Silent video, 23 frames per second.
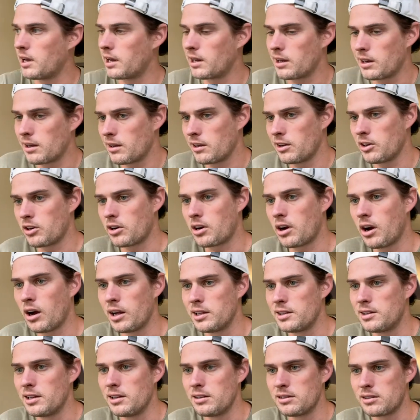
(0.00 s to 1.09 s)
like your
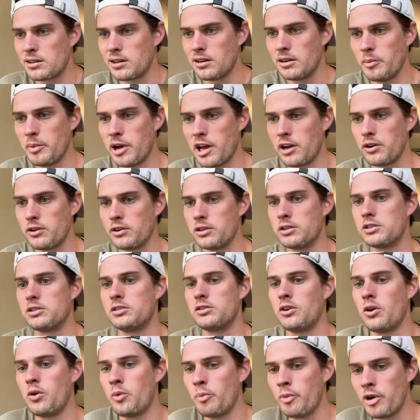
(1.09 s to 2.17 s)
content's gonna matter
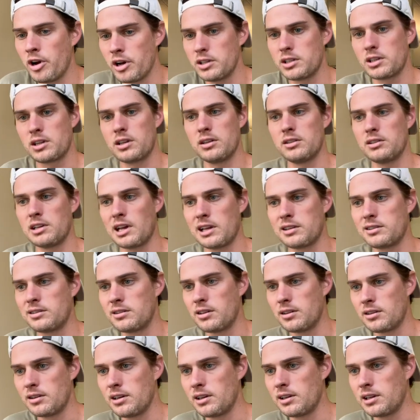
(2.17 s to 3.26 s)
so much, because that's
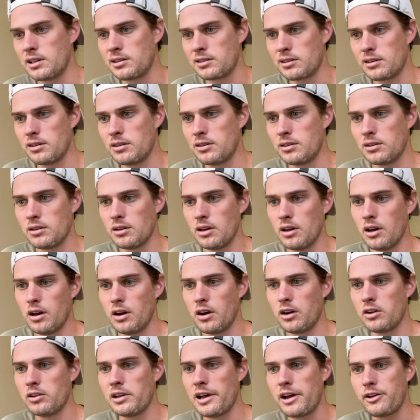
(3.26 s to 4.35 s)
the thing that's gonna
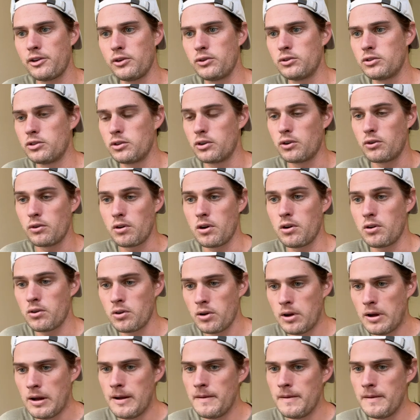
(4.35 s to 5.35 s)
allow you to grow.